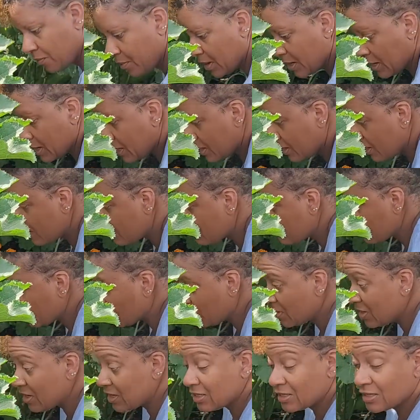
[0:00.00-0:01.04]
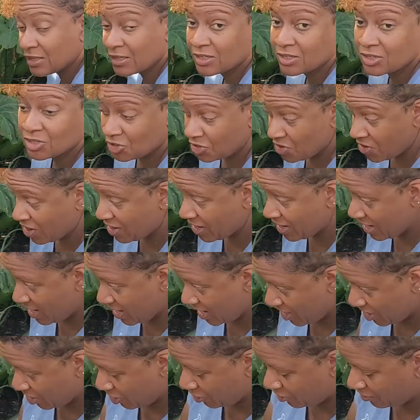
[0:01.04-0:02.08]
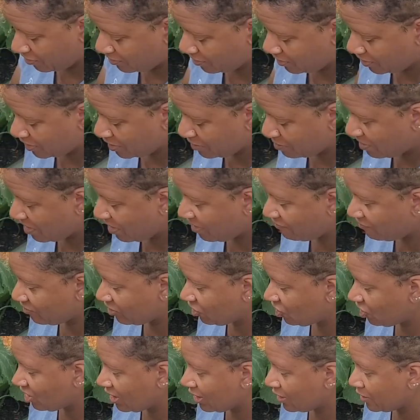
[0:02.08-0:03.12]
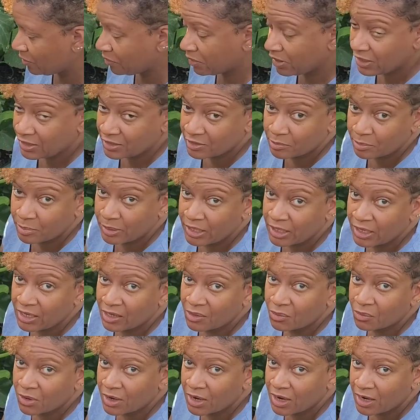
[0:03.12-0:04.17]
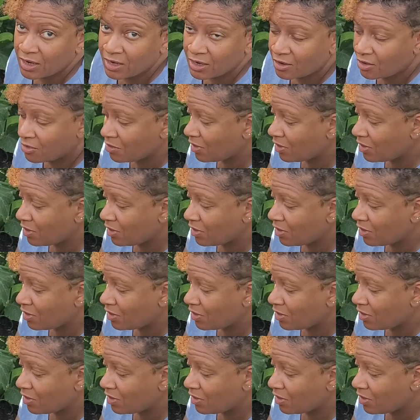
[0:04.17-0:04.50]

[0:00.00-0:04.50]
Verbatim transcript: right, going to start here in my Vegega raised bed where I know